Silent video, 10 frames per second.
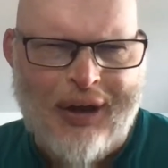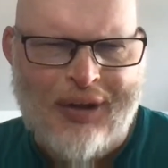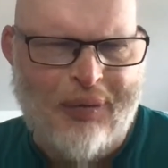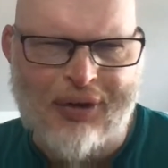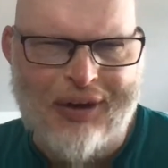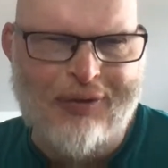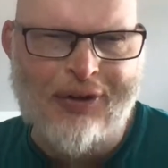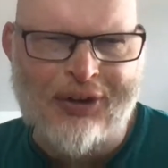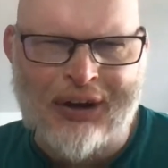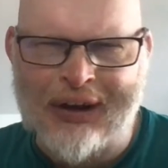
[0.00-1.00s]
It's perceived
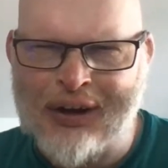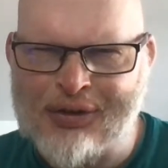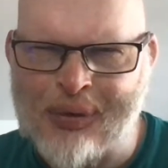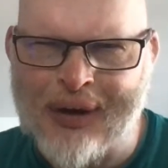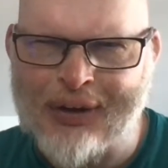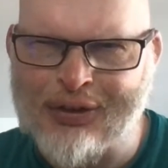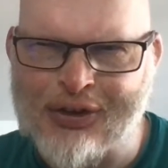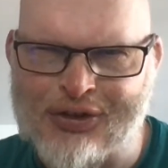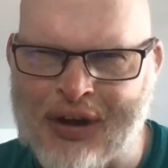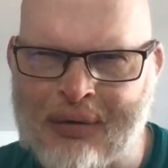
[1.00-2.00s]
as an English word,
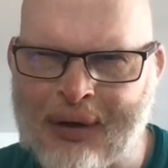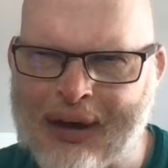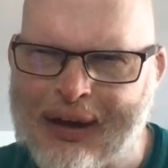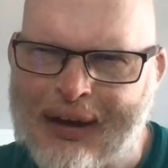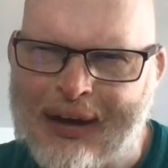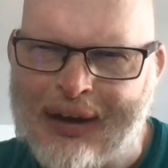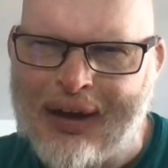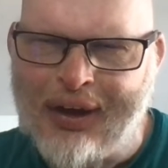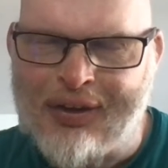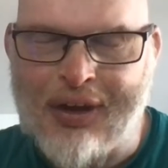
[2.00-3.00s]
just generally.
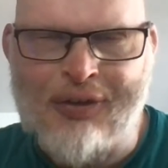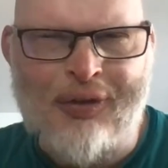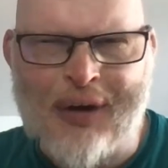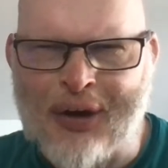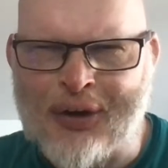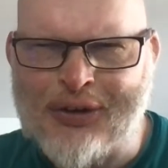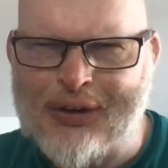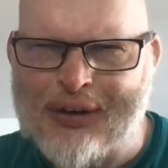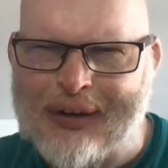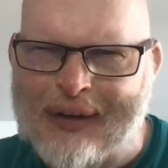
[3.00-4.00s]
It's
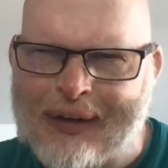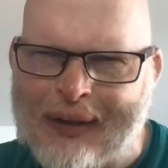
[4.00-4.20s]
very odd.